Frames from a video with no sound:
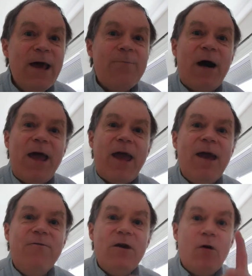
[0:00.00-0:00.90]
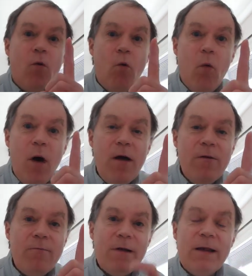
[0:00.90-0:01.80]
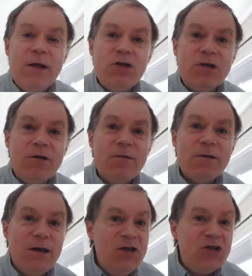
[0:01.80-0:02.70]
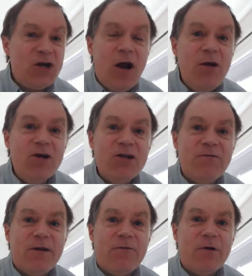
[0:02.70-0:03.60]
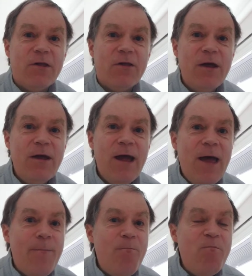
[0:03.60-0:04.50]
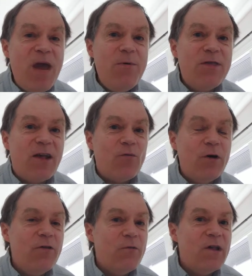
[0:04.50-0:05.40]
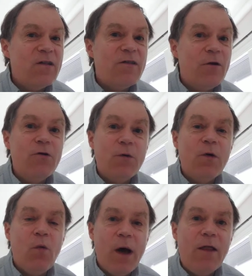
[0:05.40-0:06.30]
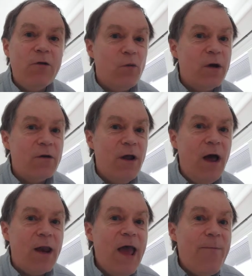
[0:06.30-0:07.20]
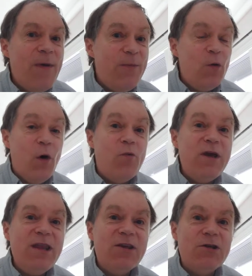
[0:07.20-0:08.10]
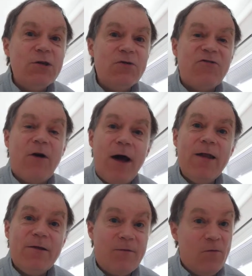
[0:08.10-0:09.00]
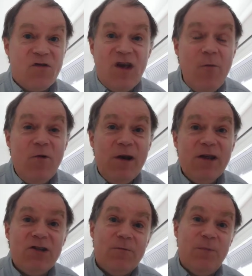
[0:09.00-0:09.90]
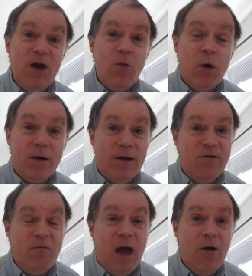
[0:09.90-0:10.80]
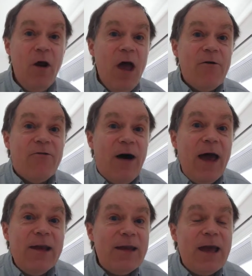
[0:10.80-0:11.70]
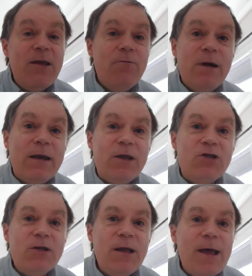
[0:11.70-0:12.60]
By having one religion in charge of everything, maybe that's one of the reasons they're doing well and we're not. Maybe what we need to do is find some religion, pick one, doesn't matter, find a religion,